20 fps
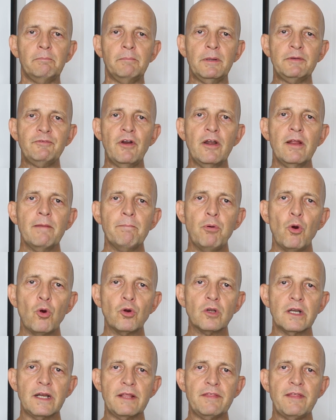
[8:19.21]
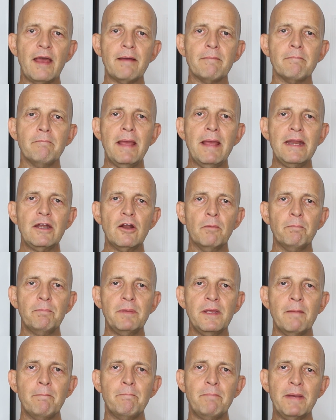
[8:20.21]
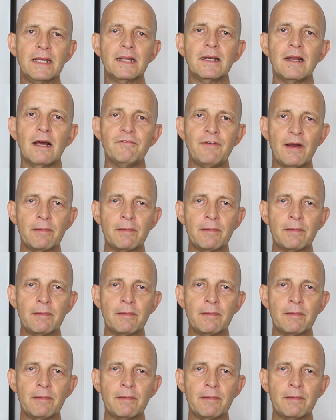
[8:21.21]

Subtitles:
But very importantly, that may not be a big enough